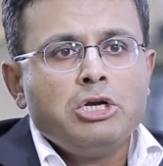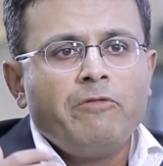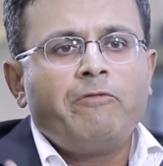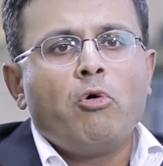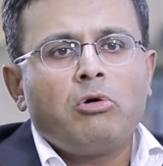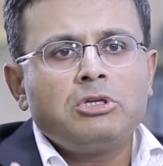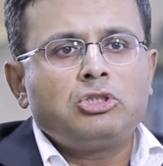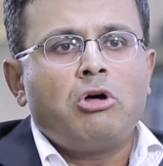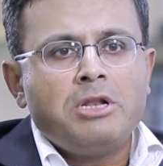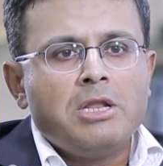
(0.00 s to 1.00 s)
to
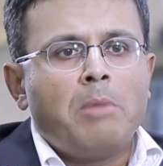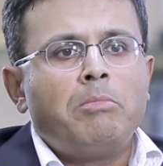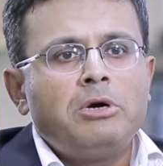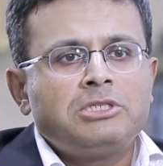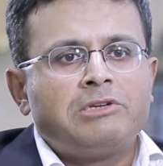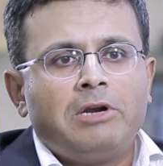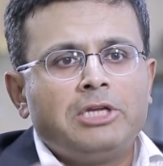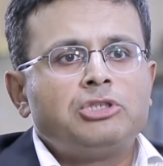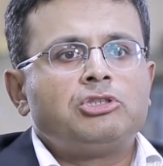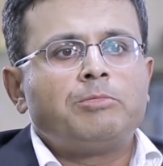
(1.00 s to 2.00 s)
focus on numbers and
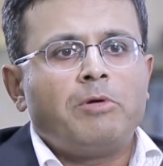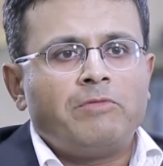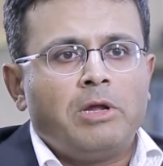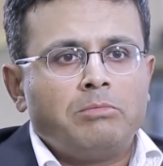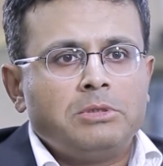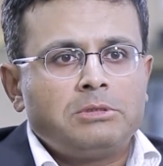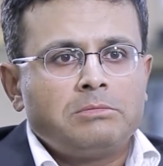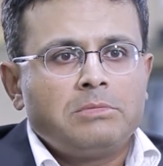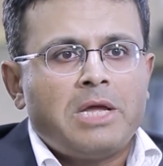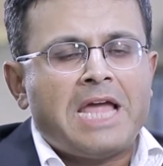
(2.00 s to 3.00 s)
relationship of numbers.